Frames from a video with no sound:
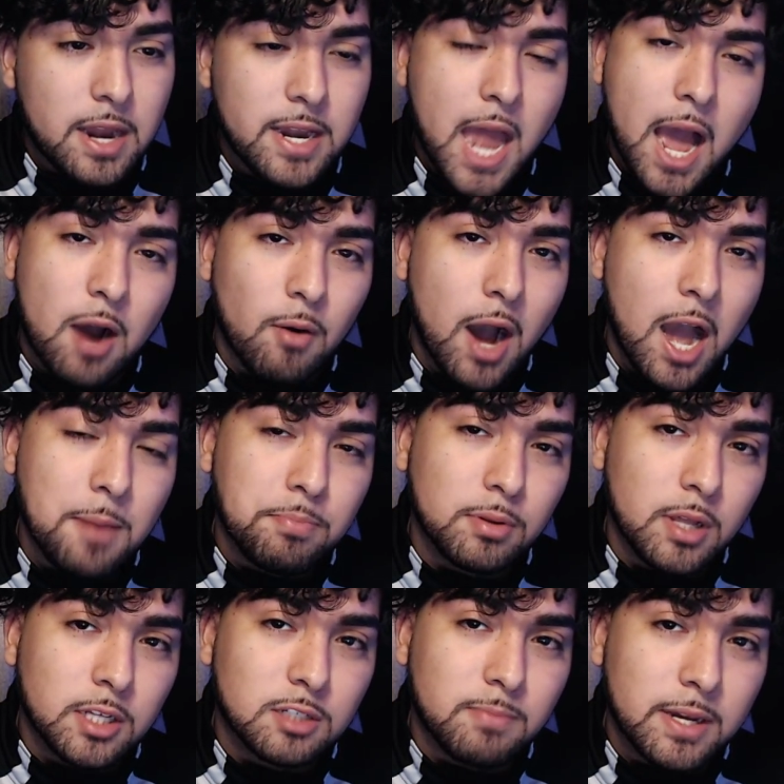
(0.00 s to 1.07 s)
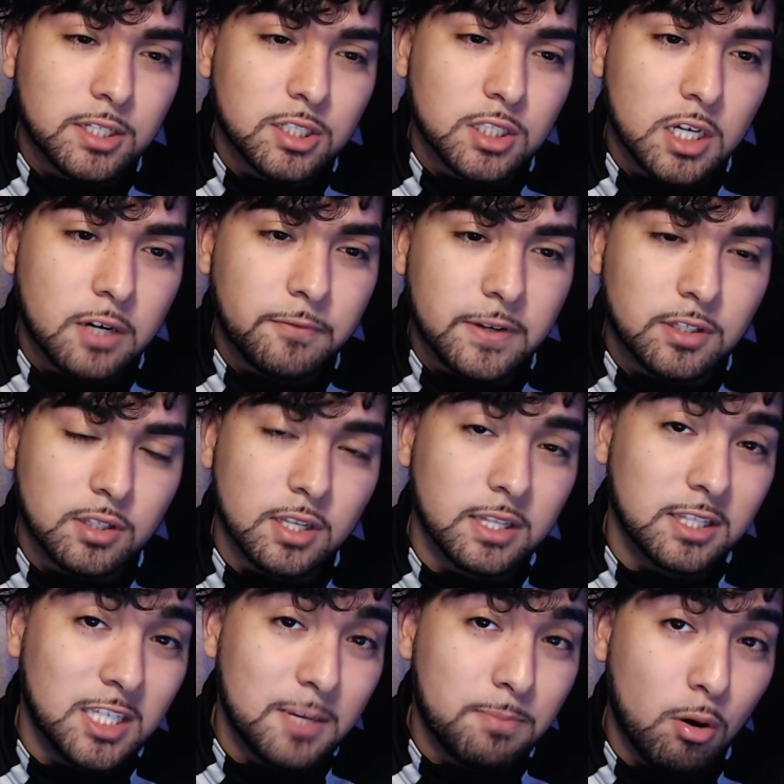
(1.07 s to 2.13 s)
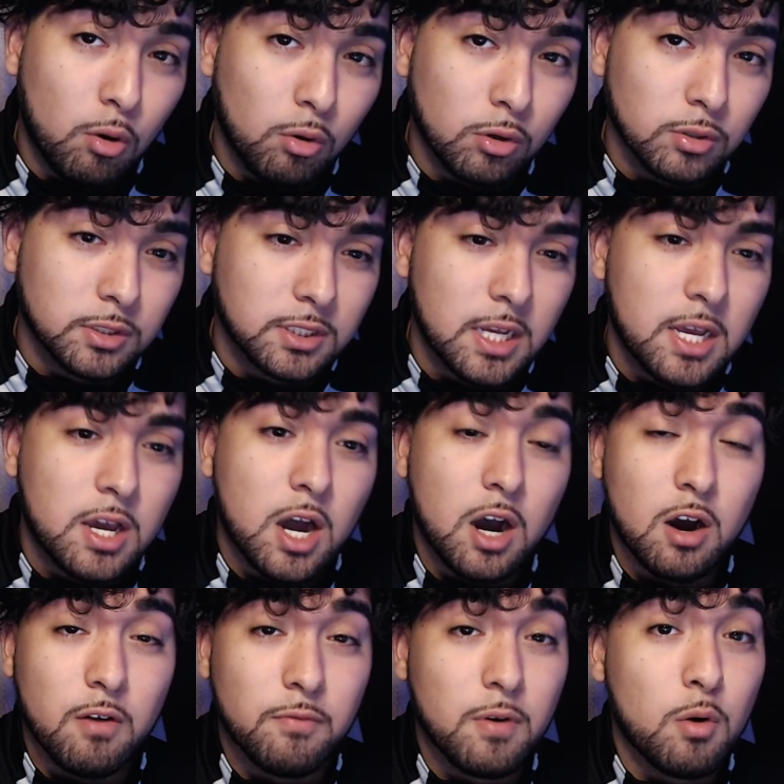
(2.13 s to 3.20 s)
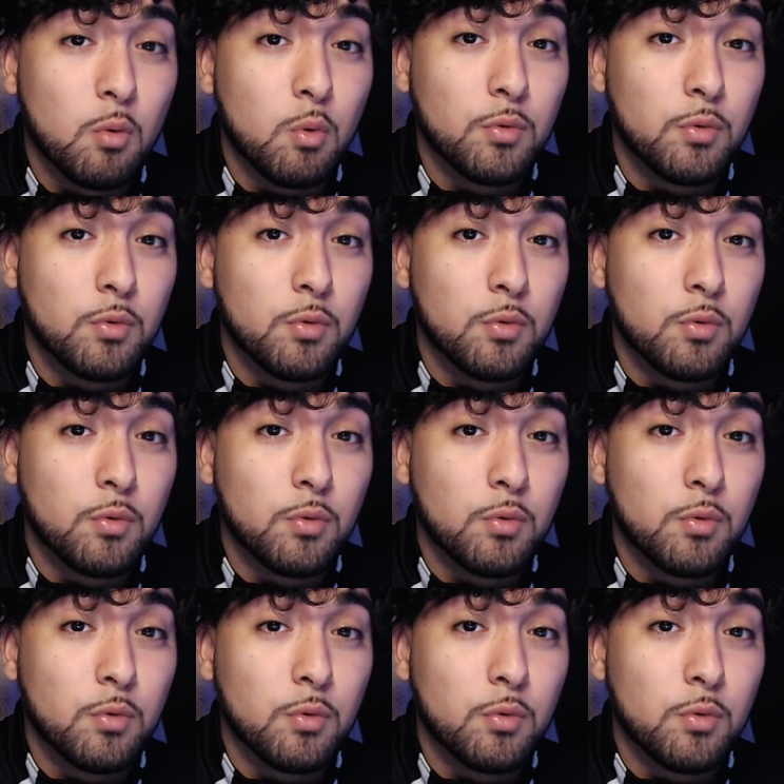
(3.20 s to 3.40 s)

Now, I plunged myself into the deep holes of